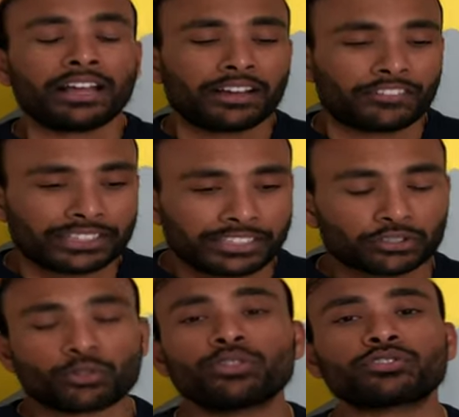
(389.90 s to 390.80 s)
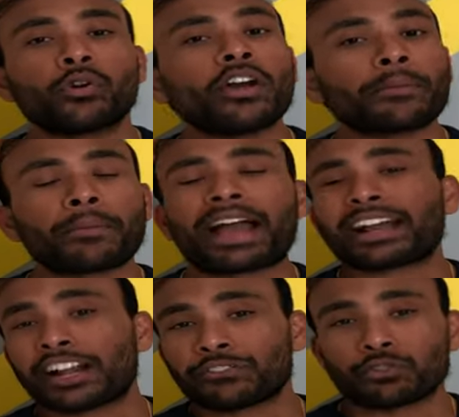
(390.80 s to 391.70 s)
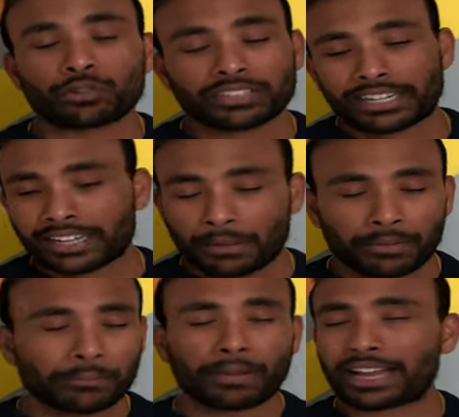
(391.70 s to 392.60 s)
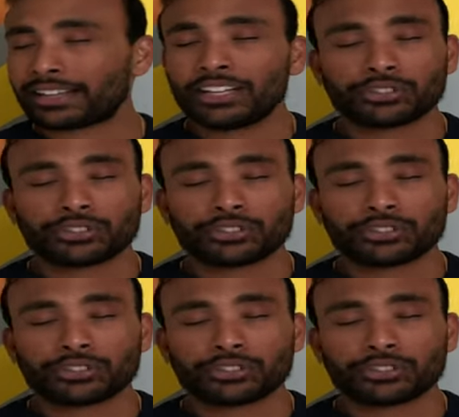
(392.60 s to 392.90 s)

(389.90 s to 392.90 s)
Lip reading: with these rules going back and forth and coming back.